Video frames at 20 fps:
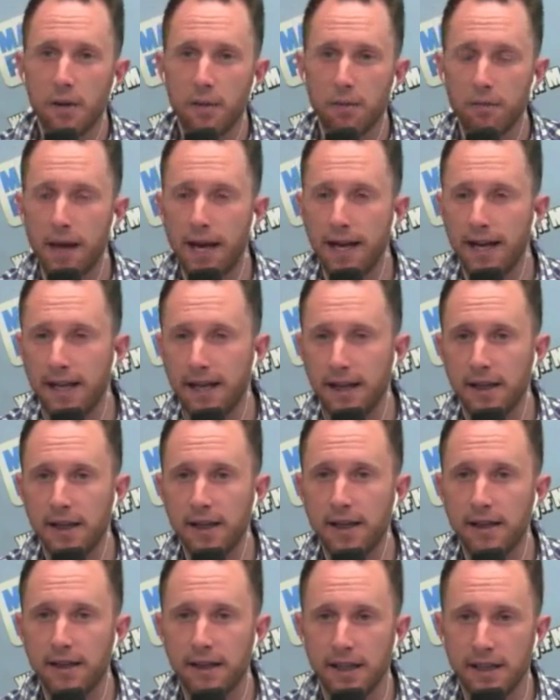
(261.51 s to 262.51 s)
many
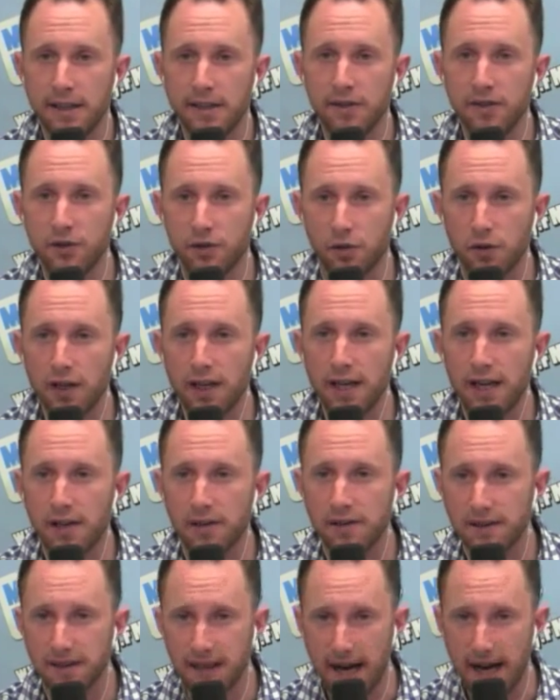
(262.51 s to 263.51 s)
in the industry and
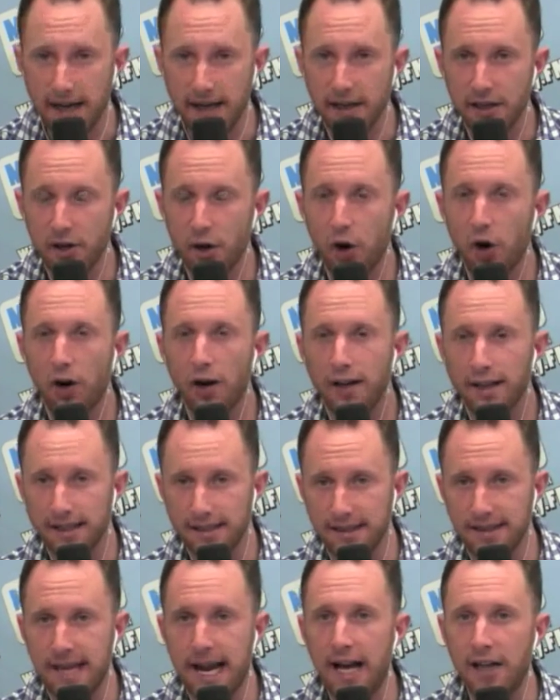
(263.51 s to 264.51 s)
outside it are
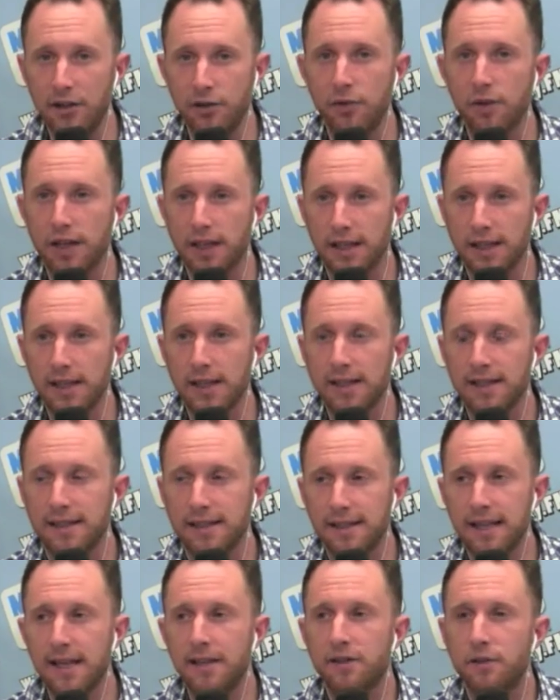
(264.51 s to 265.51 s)
exaggerating the
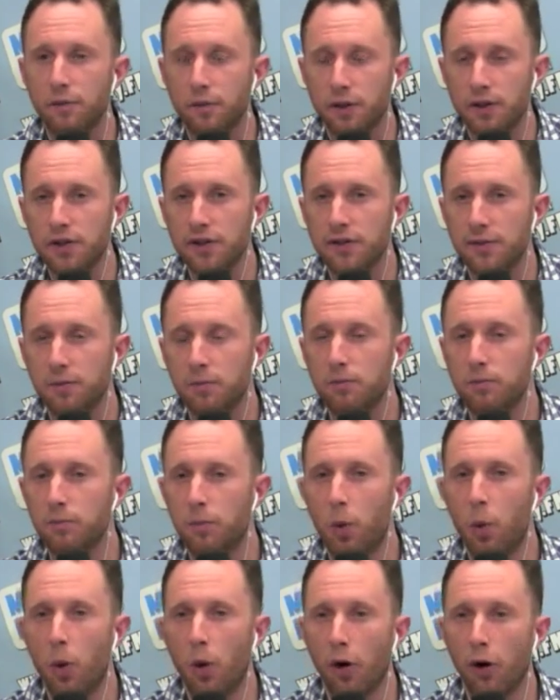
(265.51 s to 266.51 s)
extent to which it's
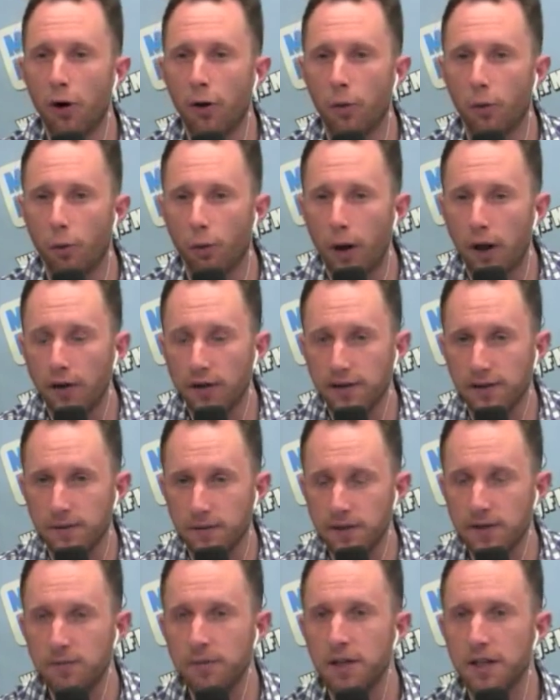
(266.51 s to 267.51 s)
more,
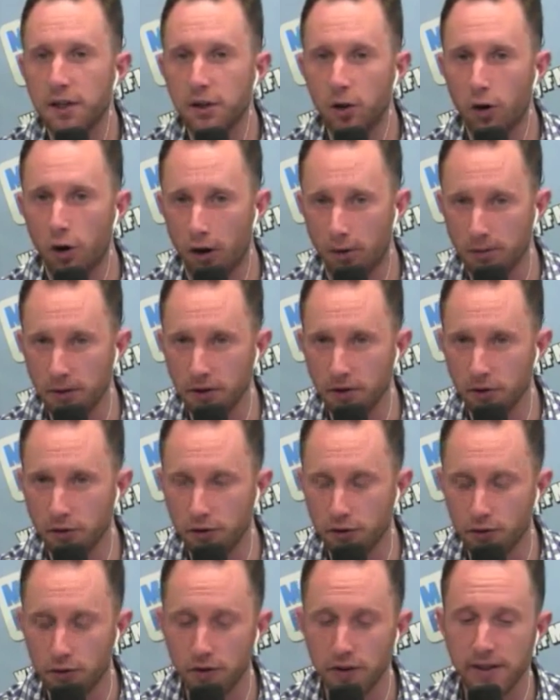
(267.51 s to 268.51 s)
relatively speaking, carbon
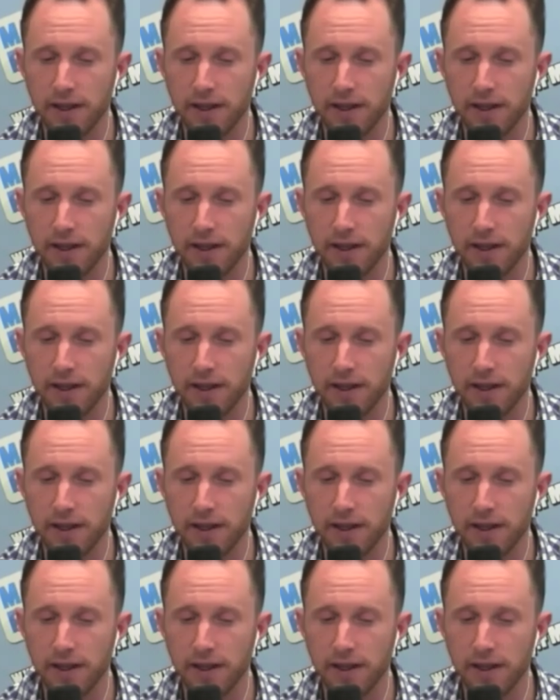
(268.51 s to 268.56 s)
neutral.